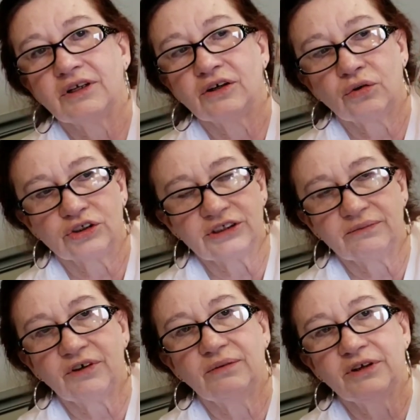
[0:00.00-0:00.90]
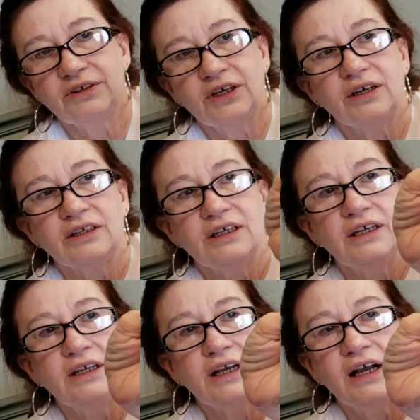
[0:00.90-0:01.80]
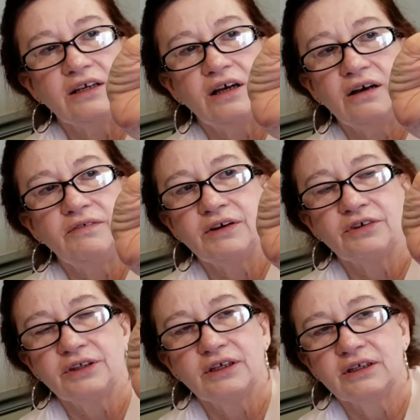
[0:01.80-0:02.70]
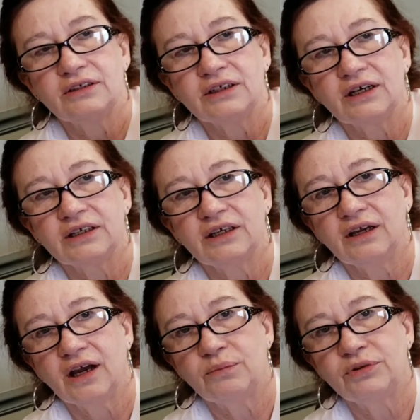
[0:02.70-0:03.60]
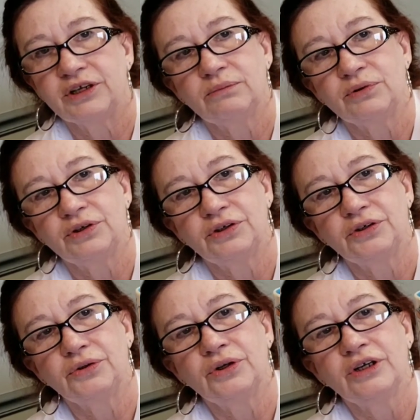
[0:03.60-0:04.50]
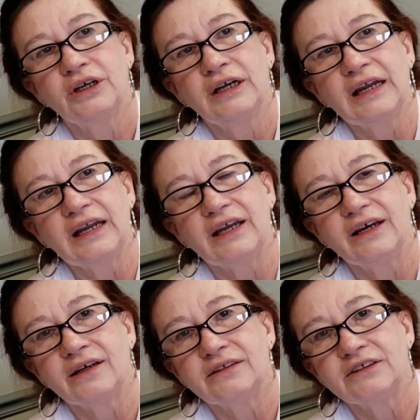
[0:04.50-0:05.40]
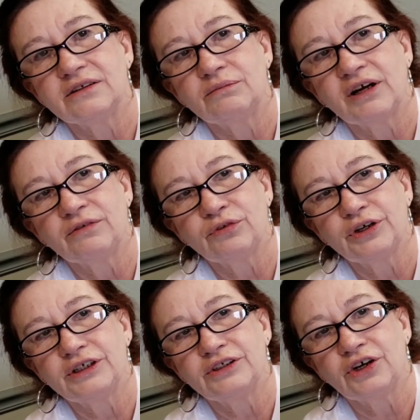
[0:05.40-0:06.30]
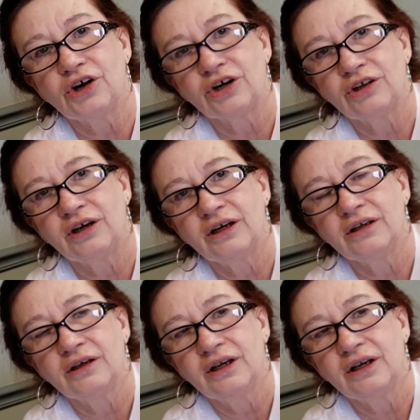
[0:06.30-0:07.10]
of course, I'm from Kentucky. I love everything Kentucky. I bleed blue. And my friend Darla